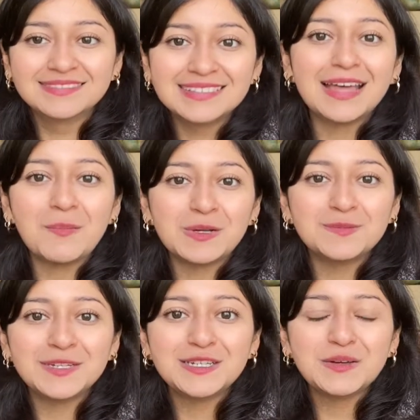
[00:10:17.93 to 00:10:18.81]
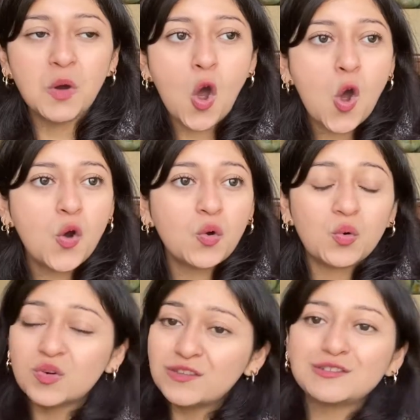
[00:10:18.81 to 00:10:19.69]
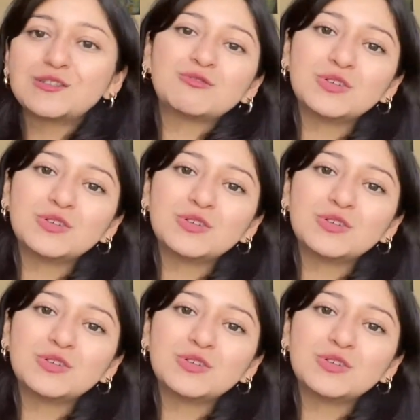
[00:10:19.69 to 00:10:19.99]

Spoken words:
It happened to me too. Or there's a social